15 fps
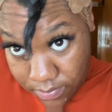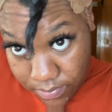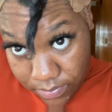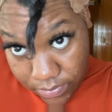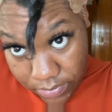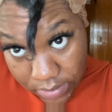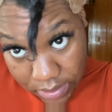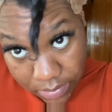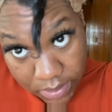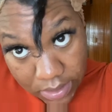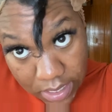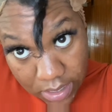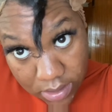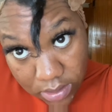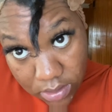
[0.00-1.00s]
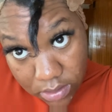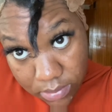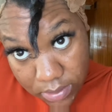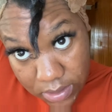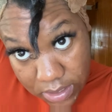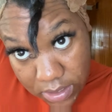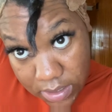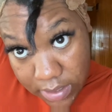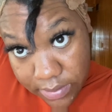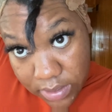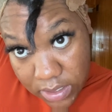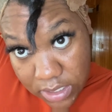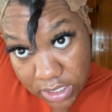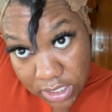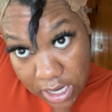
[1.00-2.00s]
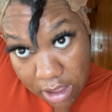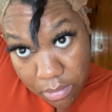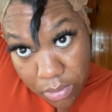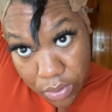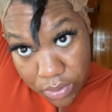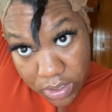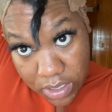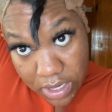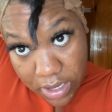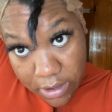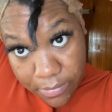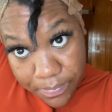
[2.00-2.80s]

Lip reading: I mean, not glued, but that's everything that's not molded down.